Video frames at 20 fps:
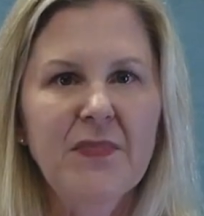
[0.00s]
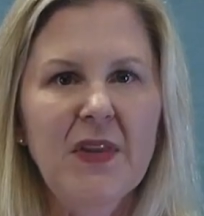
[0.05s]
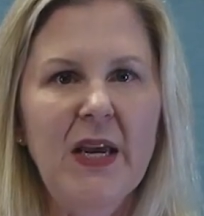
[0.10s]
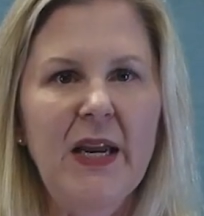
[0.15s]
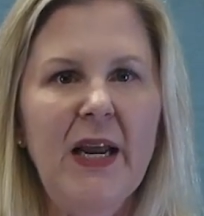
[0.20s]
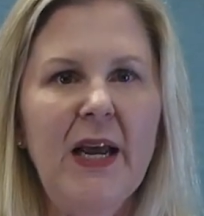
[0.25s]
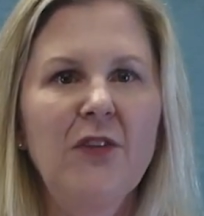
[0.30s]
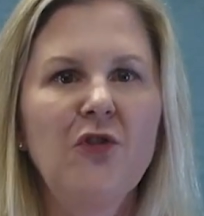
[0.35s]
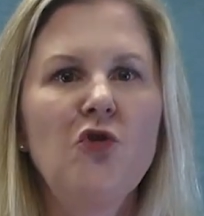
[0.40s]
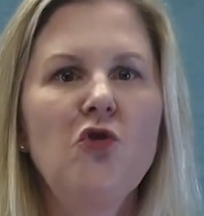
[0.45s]

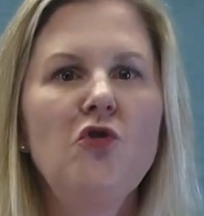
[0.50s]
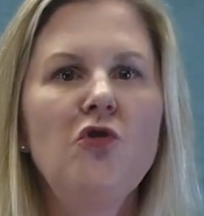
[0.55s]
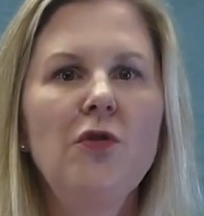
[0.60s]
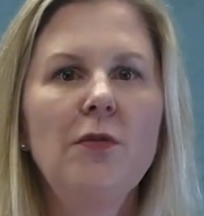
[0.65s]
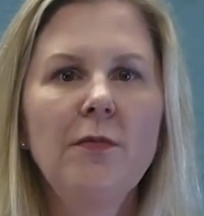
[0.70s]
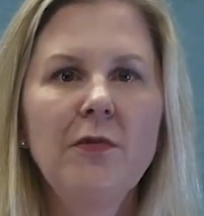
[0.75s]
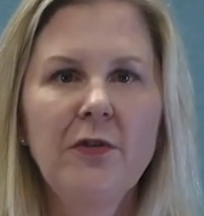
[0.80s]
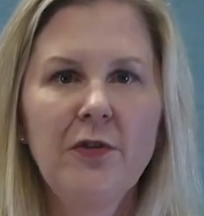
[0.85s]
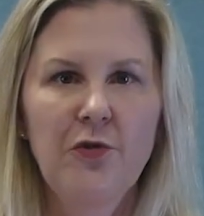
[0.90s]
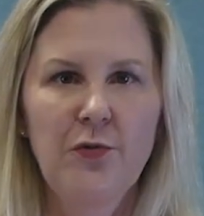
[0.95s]
It has
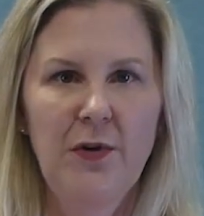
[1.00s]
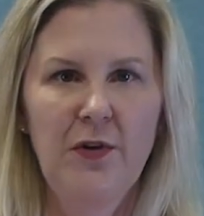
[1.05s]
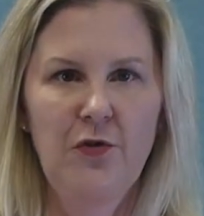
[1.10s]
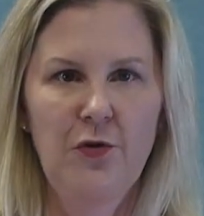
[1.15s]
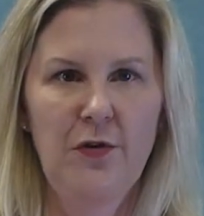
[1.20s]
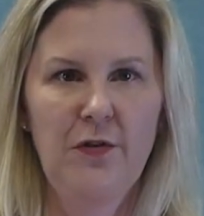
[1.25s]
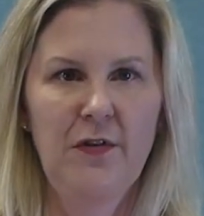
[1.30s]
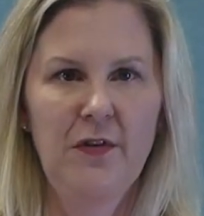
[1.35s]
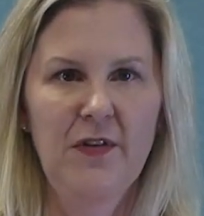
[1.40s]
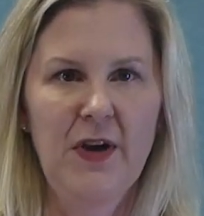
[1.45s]
numerous
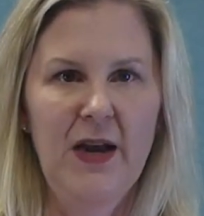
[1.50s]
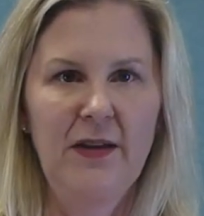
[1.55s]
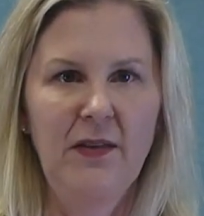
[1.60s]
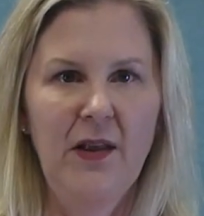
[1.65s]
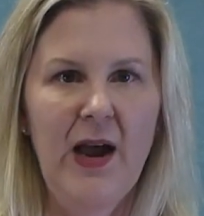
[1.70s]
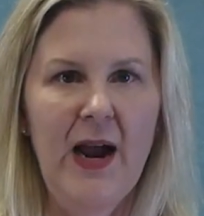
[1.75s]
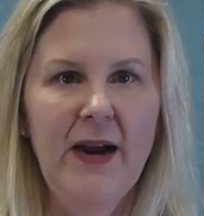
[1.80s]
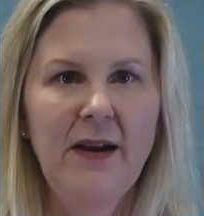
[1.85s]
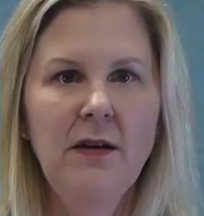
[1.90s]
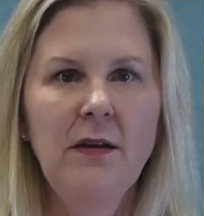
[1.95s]
resources
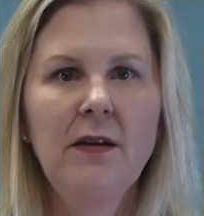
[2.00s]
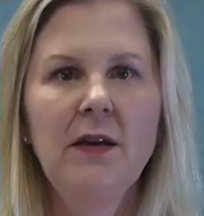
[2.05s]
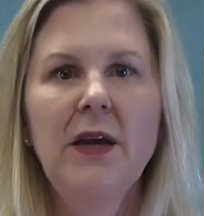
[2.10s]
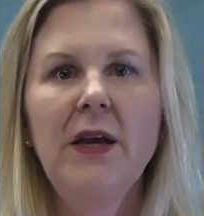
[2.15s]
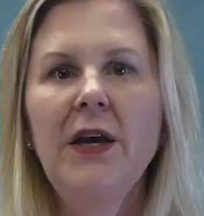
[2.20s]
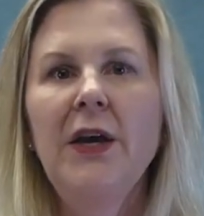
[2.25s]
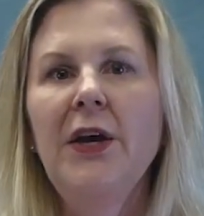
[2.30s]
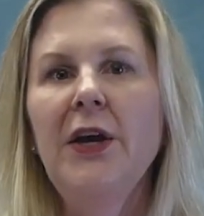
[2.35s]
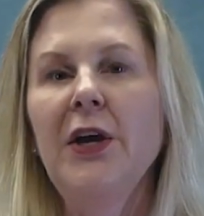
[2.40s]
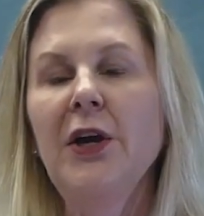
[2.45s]
online,
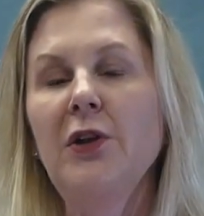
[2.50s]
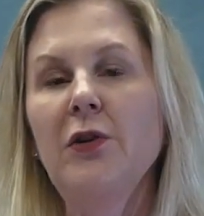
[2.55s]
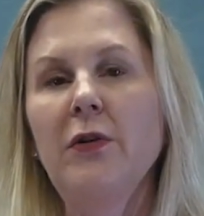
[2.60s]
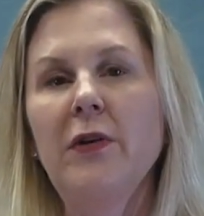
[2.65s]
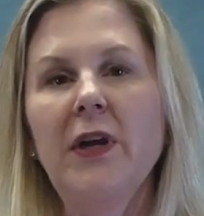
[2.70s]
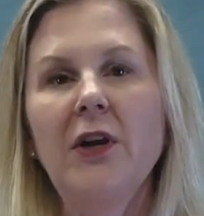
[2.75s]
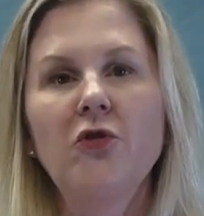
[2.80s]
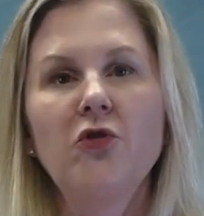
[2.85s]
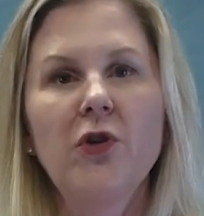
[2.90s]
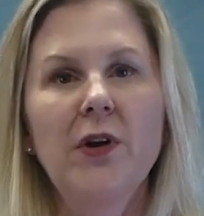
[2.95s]

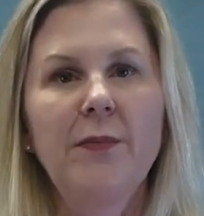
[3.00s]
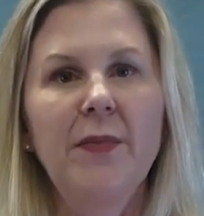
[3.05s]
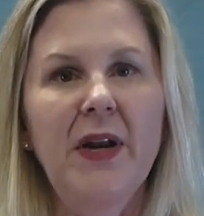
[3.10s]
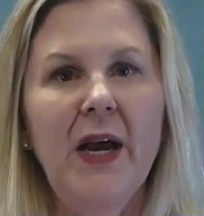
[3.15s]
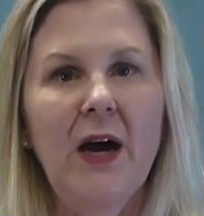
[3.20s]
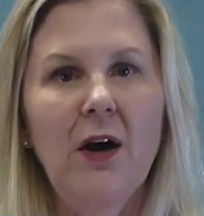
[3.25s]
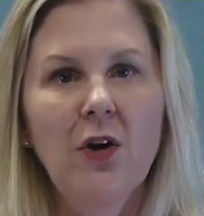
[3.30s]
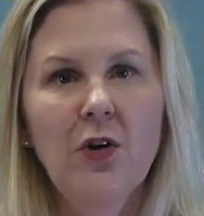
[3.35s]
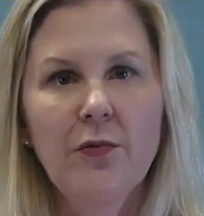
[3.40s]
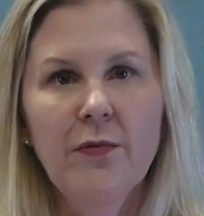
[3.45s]
including treatment
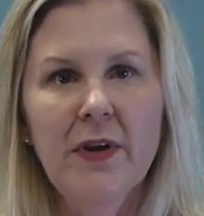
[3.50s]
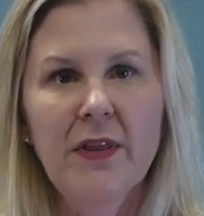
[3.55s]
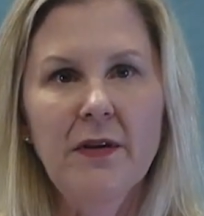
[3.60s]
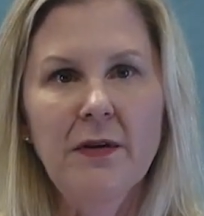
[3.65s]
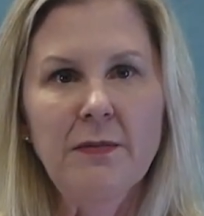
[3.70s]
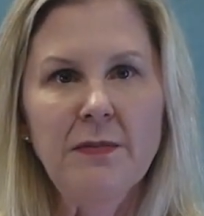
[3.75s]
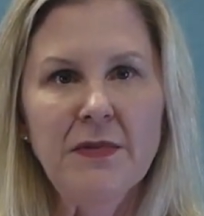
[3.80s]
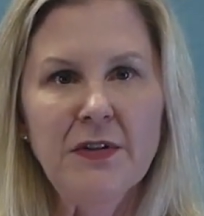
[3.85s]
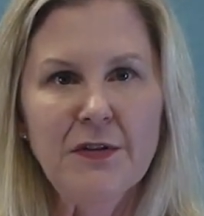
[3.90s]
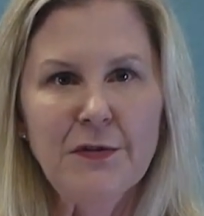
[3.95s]

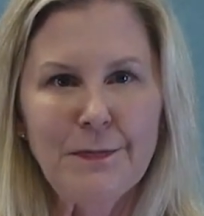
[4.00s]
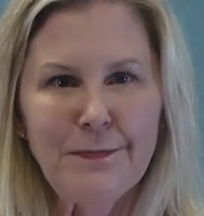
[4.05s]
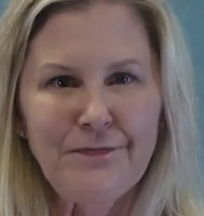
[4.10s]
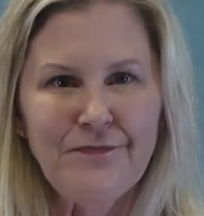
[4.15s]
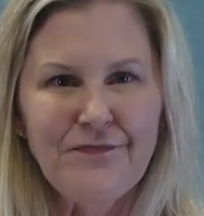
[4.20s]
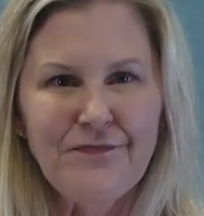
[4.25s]
algorithms,